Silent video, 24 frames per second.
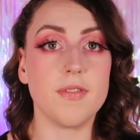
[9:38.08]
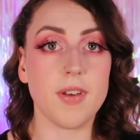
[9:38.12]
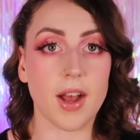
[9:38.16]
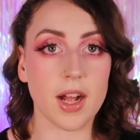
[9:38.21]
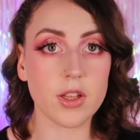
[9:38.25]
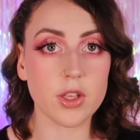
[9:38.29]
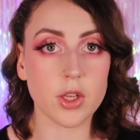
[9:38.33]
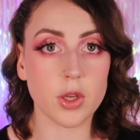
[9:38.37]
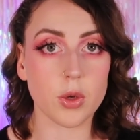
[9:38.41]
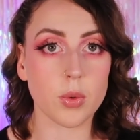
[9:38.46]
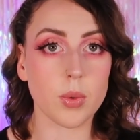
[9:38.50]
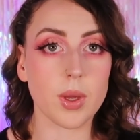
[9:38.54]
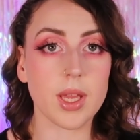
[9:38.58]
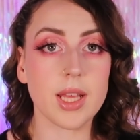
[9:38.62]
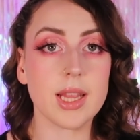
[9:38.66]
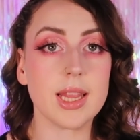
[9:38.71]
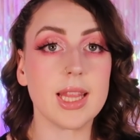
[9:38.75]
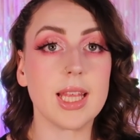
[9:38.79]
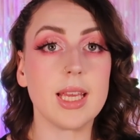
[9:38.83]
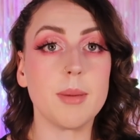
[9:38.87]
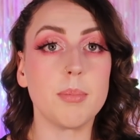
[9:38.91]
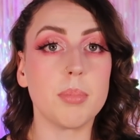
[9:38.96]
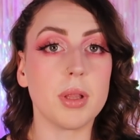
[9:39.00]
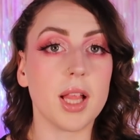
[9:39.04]
value
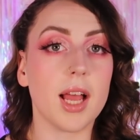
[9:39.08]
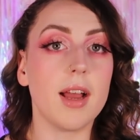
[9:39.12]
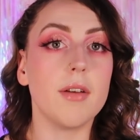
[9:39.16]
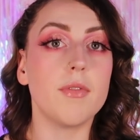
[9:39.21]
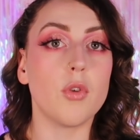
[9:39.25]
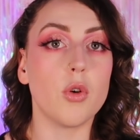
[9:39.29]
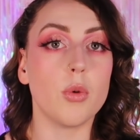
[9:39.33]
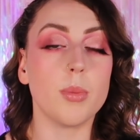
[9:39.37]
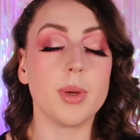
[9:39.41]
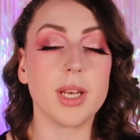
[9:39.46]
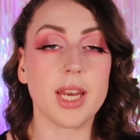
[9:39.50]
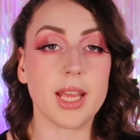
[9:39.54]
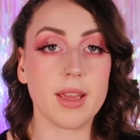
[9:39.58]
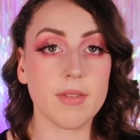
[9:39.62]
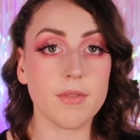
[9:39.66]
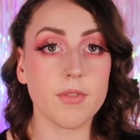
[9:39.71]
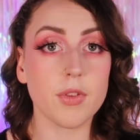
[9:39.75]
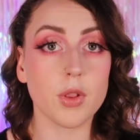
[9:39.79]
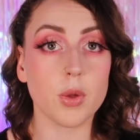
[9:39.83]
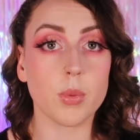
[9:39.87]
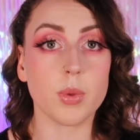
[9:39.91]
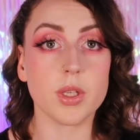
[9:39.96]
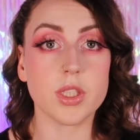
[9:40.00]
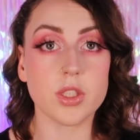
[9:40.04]
in the platform and
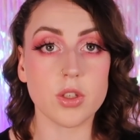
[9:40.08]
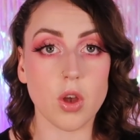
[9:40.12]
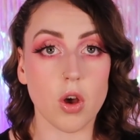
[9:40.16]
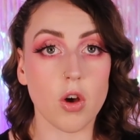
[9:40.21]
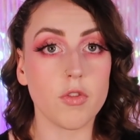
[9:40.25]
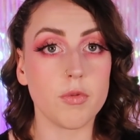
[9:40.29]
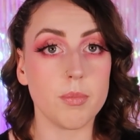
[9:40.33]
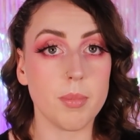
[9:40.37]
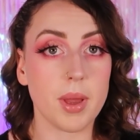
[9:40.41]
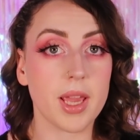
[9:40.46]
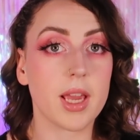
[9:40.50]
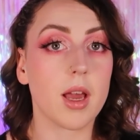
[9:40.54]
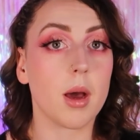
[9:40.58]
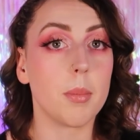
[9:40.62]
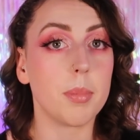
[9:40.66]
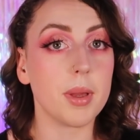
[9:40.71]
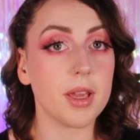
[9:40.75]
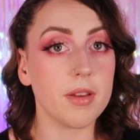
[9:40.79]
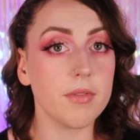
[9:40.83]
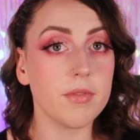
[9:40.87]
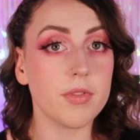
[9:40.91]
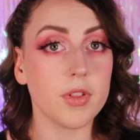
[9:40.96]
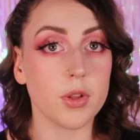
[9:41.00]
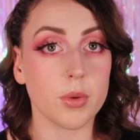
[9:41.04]
influence of makeup
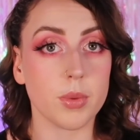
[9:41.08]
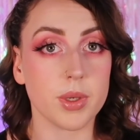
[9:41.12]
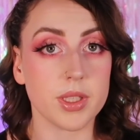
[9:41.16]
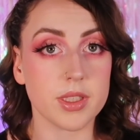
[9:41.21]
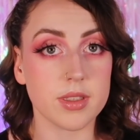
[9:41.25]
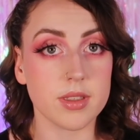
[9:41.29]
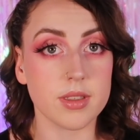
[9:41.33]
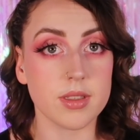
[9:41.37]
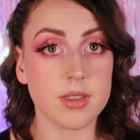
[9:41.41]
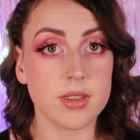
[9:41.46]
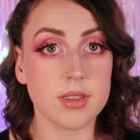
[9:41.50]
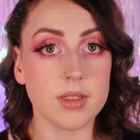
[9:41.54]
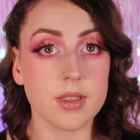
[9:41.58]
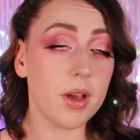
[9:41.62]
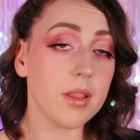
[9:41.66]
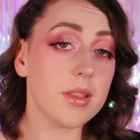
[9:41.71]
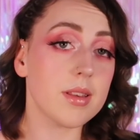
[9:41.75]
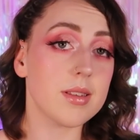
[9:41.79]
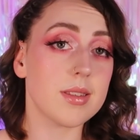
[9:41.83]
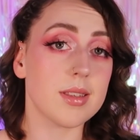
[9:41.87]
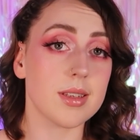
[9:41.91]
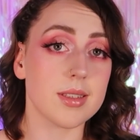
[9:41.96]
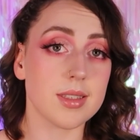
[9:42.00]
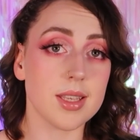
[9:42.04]
influencers. But
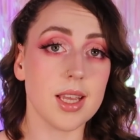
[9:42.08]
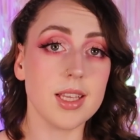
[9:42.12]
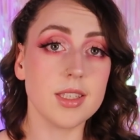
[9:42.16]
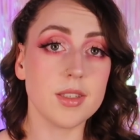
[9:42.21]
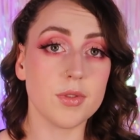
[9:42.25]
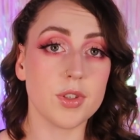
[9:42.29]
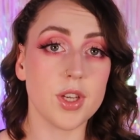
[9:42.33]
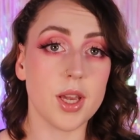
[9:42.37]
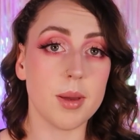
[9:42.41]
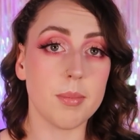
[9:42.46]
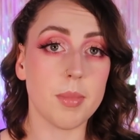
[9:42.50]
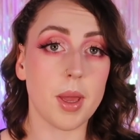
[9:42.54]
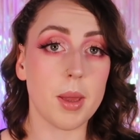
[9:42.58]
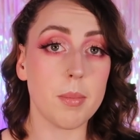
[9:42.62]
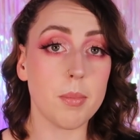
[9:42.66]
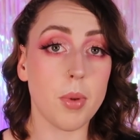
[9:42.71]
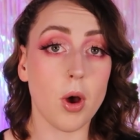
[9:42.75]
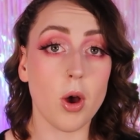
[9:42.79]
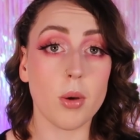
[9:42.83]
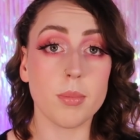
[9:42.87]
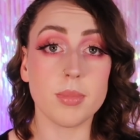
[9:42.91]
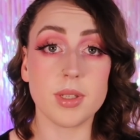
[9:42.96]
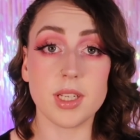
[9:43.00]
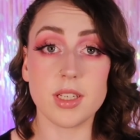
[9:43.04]
the success of Champagne
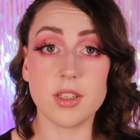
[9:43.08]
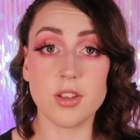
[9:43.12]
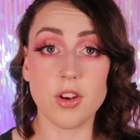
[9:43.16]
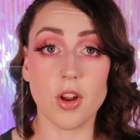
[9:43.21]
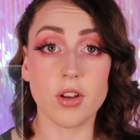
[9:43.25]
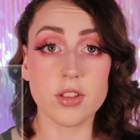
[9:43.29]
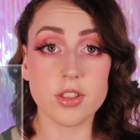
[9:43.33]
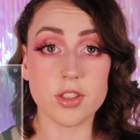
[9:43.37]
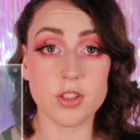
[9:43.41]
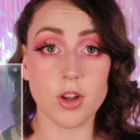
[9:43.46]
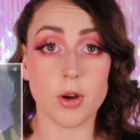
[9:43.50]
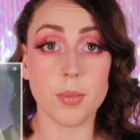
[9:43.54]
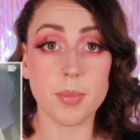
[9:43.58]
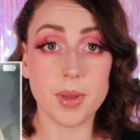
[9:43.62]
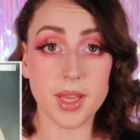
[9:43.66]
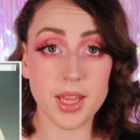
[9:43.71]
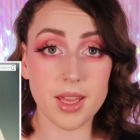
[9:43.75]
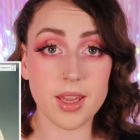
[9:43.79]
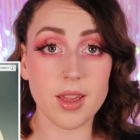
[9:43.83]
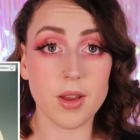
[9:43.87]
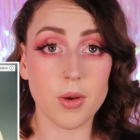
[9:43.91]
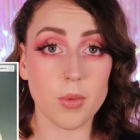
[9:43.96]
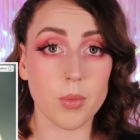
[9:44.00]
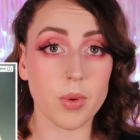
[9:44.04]
Pop did not stop
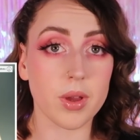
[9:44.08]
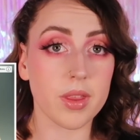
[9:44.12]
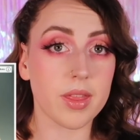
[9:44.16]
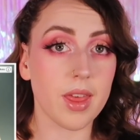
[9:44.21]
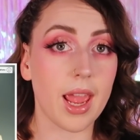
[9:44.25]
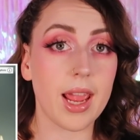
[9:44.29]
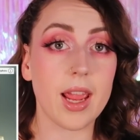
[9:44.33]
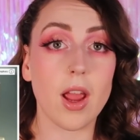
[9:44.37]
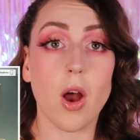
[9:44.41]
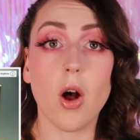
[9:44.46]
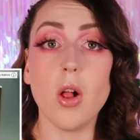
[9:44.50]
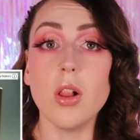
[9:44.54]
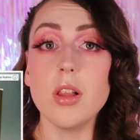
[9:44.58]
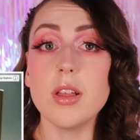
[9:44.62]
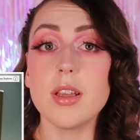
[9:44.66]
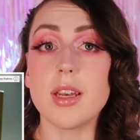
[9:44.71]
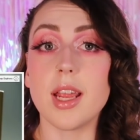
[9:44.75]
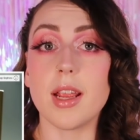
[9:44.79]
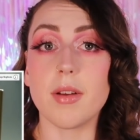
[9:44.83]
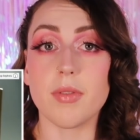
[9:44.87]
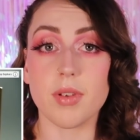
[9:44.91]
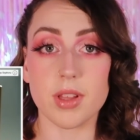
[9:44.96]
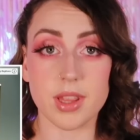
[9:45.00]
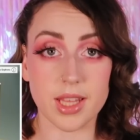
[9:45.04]
here with a
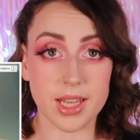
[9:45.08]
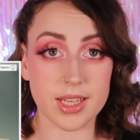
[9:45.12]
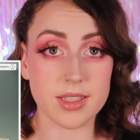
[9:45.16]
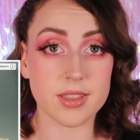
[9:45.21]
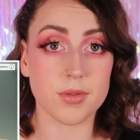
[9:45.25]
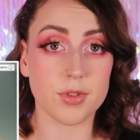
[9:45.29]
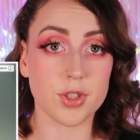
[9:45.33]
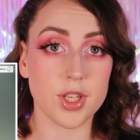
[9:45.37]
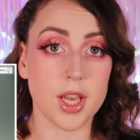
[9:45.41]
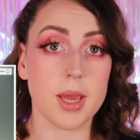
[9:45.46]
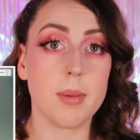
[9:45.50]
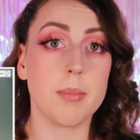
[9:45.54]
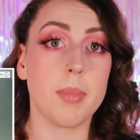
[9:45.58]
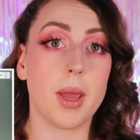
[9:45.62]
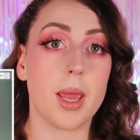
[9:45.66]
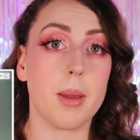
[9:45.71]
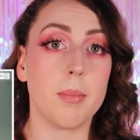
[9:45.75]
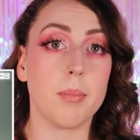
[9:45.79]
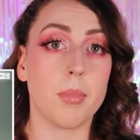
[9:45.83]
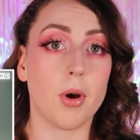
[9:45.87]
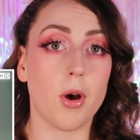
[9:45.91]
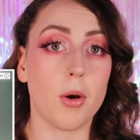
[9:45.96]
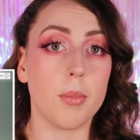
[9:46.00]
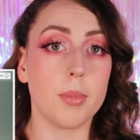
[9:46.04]
holiday release of
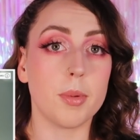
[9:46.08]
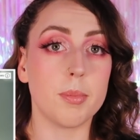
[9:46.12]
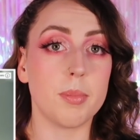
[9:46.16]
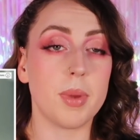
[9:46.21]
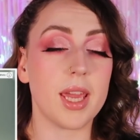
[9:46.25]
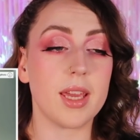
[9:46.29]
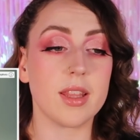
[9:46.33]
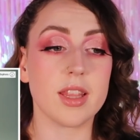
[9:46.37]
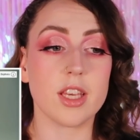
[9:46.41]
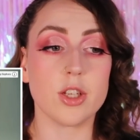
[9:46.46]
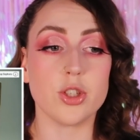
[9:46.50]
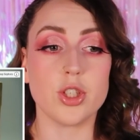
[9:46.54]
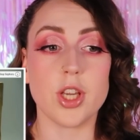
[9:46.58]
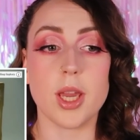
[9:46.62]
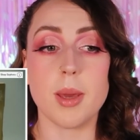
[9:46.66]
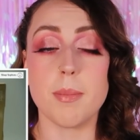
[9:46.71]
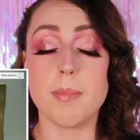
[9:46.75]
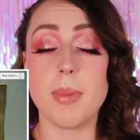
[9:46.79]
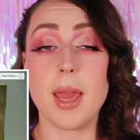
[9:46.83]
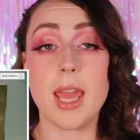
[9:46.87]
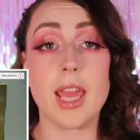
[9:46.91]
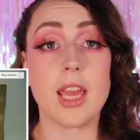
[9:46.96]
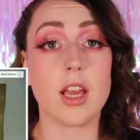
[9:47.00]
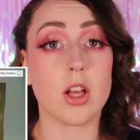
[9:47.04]
Champagne Pop, being the
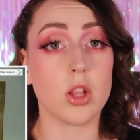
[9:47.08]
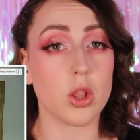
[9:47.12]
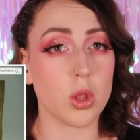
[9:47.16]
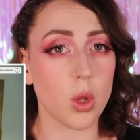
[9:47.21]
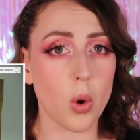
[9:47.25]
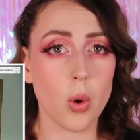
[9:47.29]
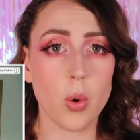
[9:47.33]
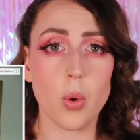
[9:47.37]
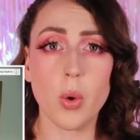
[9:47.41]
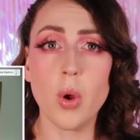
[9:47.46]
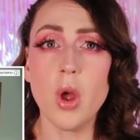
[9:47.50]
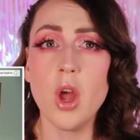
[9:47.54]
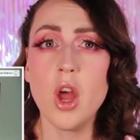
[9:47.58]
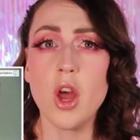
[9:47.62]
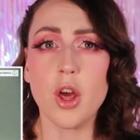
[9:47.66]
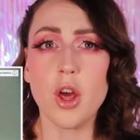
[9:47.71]
Champagne Glow